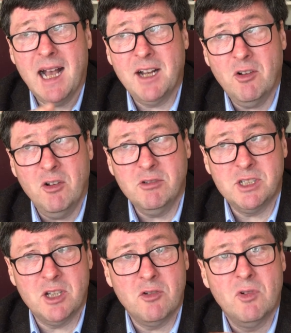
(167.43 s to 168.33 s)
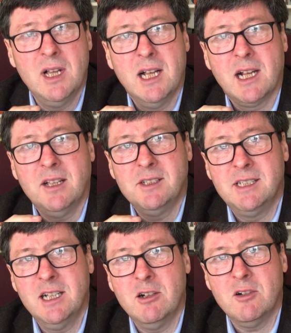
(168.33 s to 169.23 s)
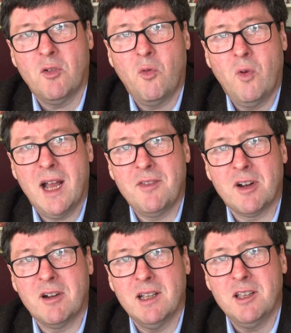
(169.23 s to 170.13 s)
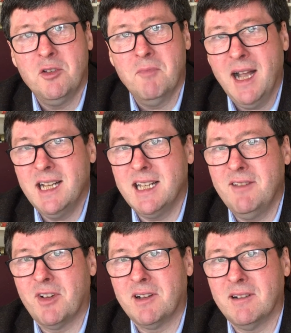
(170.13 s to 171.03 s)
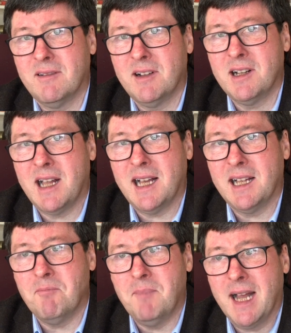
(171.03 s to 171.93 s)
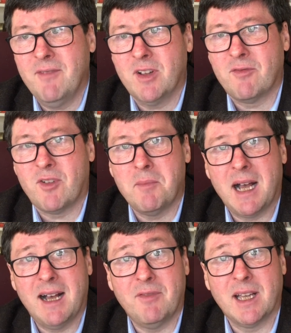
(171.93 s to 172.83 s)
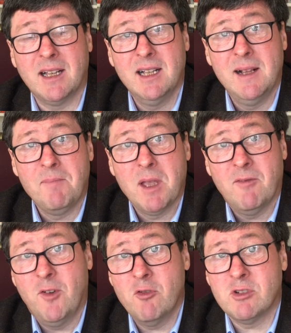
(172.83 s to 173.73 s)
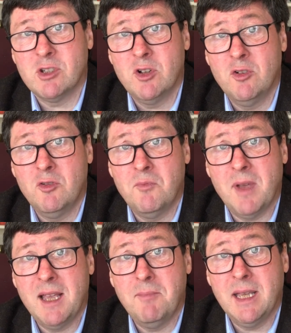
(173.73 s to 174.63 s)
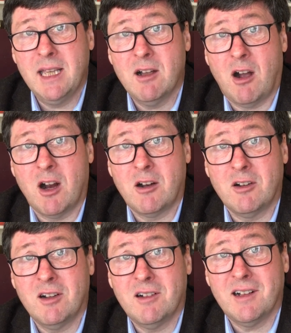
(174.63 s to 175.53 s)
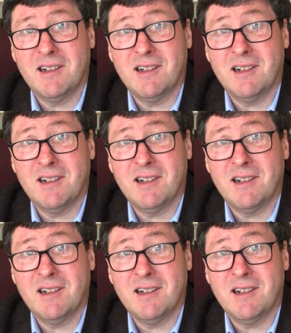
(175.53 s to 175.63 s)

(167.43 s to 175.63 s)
And also consider whether you might even benefit from having folks who maybe are